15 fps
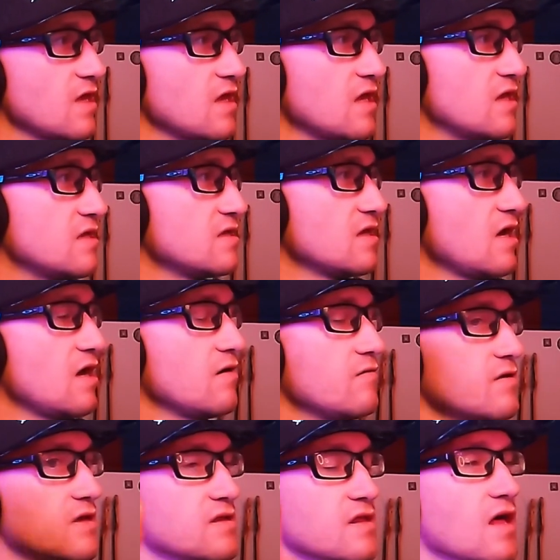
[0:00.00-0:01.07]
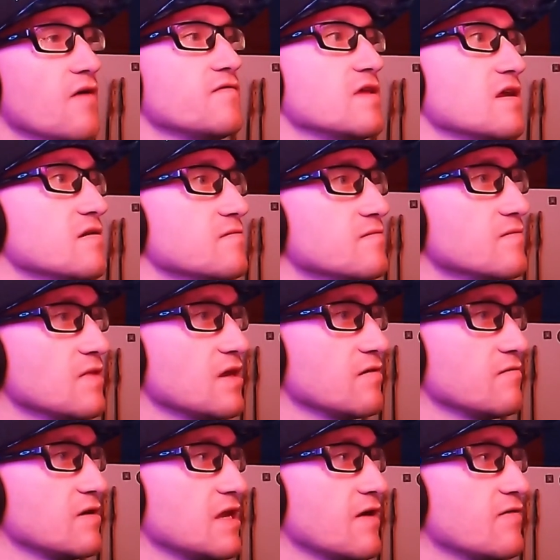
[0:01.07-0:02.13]
and uh, we loved it.
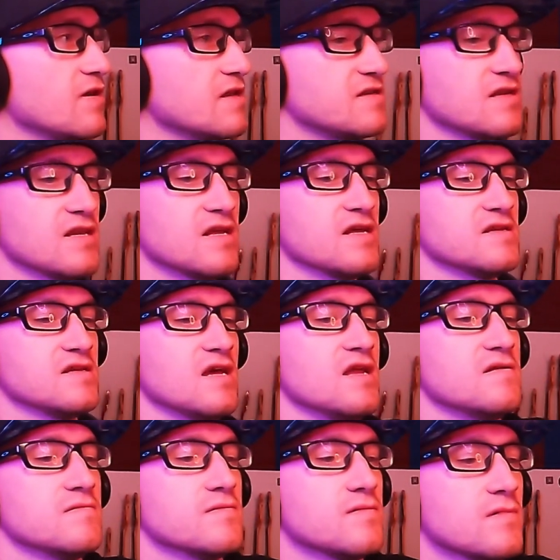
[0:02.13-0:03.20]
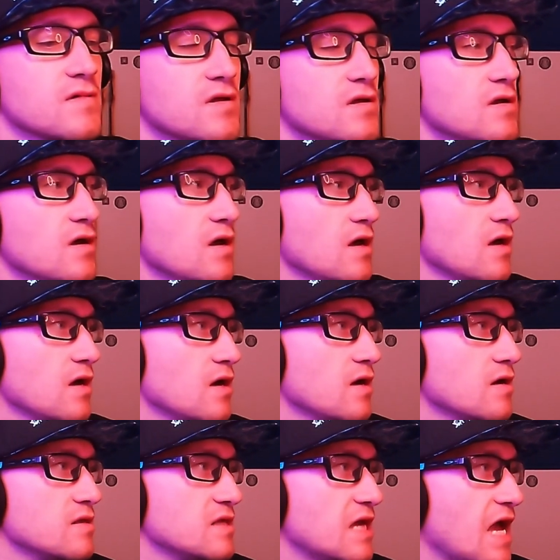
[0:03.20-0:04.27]
Like we gave it a ten out of ten.
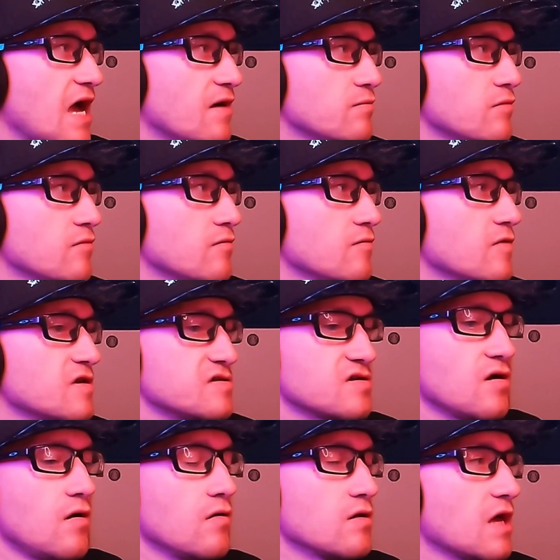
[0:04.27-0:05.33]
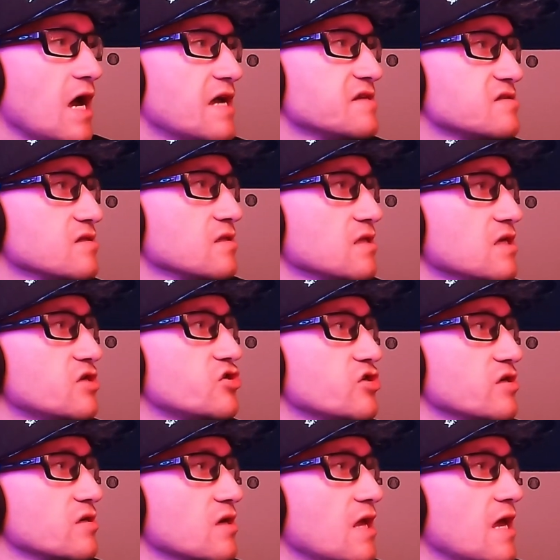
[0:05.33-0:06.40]
Uh, the album was called
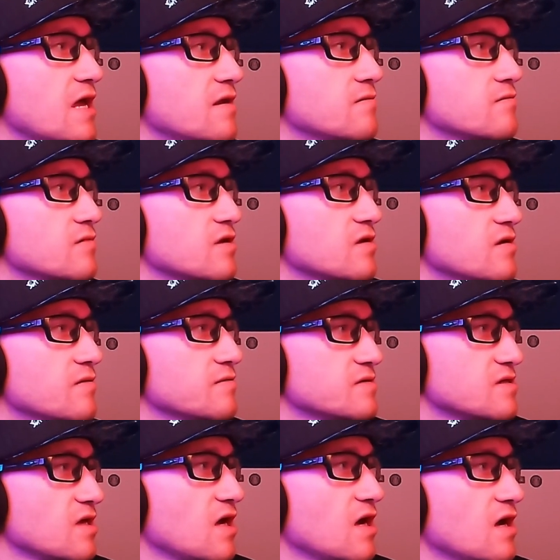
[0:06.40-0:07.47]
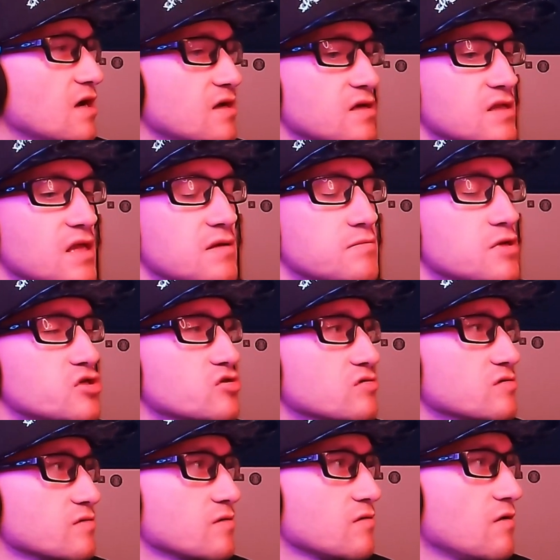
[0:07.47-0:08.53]
Isolation, and it was uh, Glenn
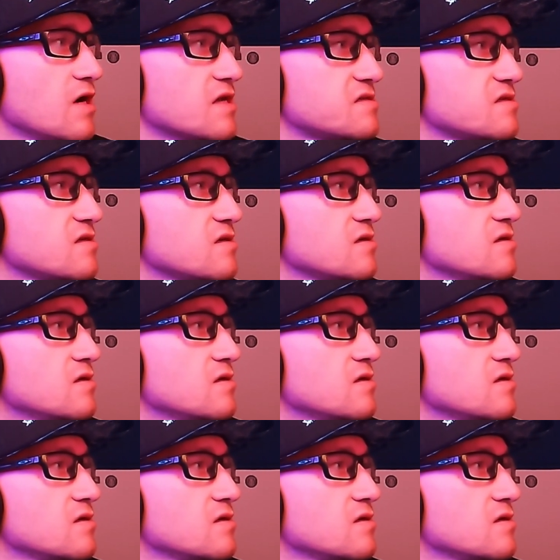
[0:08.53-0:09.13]
Mitchell's request